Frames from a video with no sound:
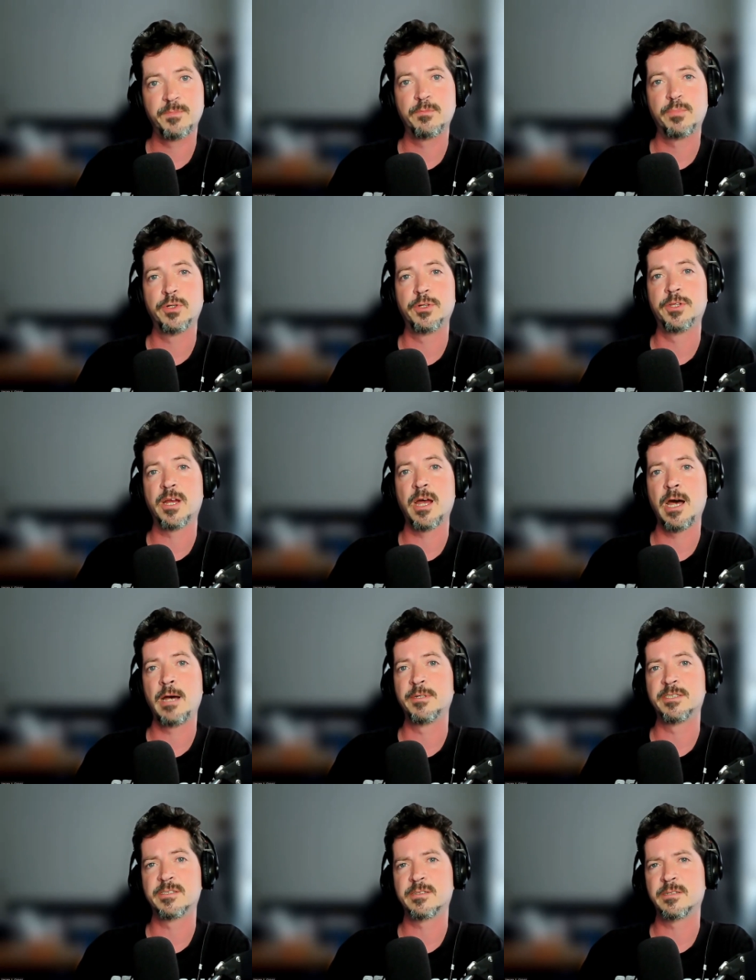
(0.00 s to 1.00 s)
put in the
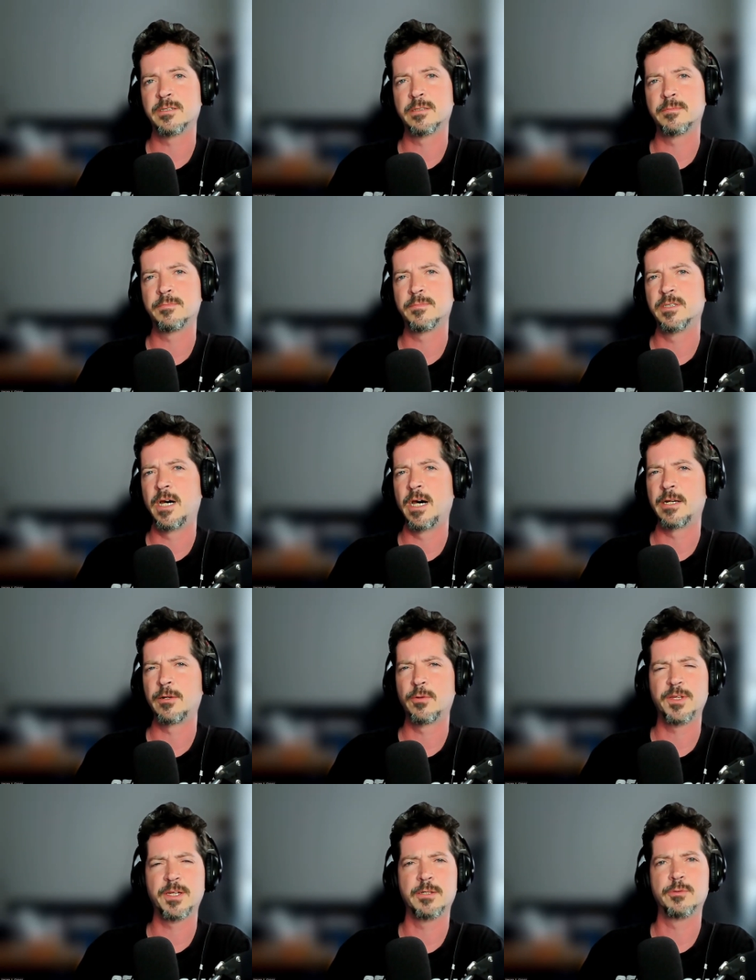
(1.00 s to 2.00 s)
comments, because I
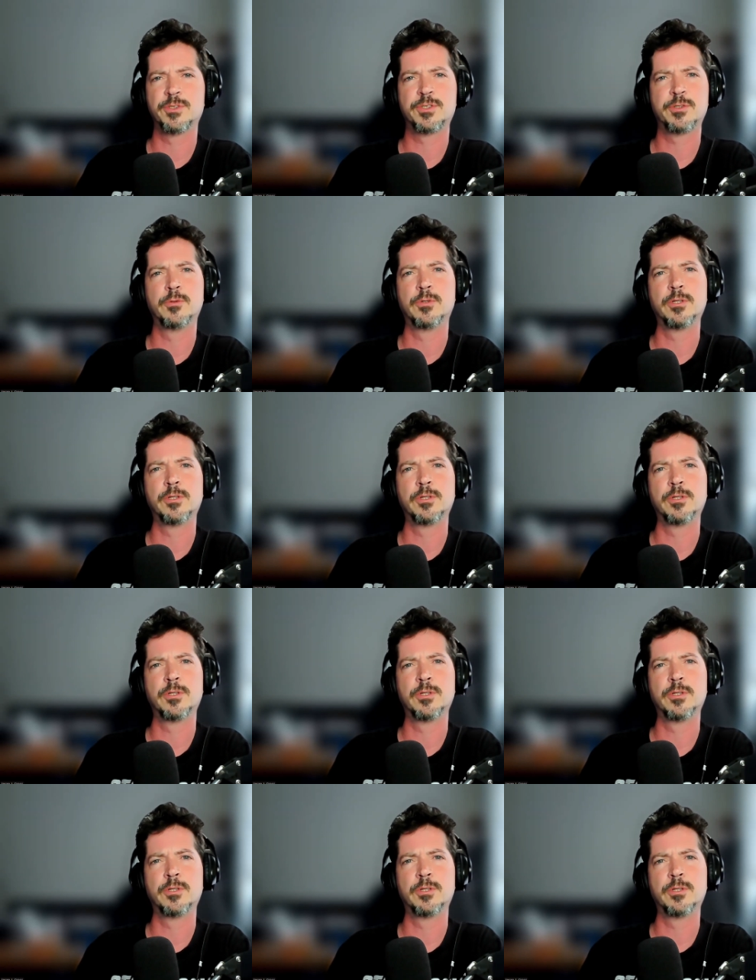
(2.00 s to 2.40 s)
don't think it was too